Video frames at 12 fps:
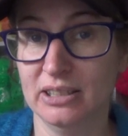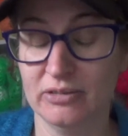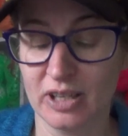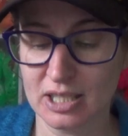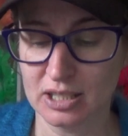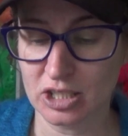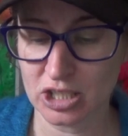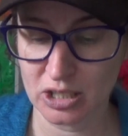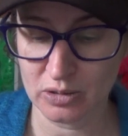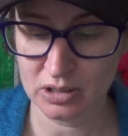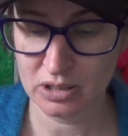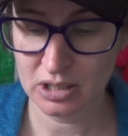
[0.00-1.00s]
your face in the
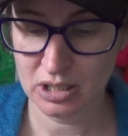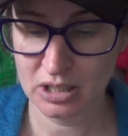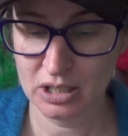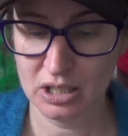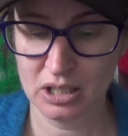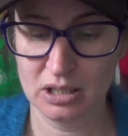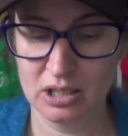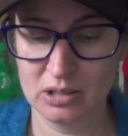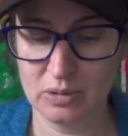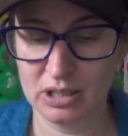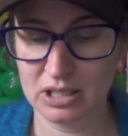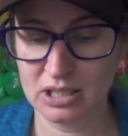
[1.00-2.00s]
shower. This
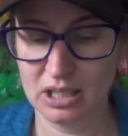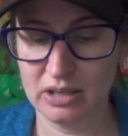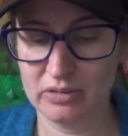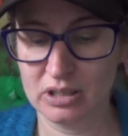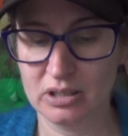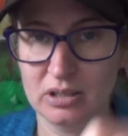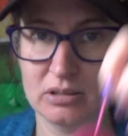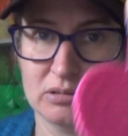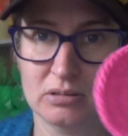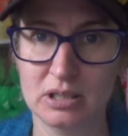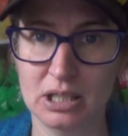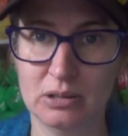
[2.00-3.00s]
one doesn't have its
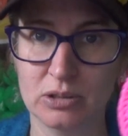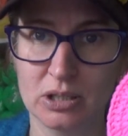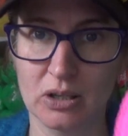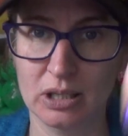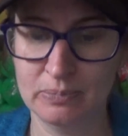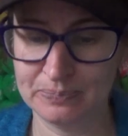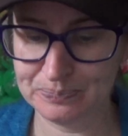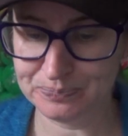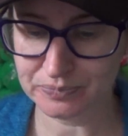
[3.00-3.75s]
tail sewn in.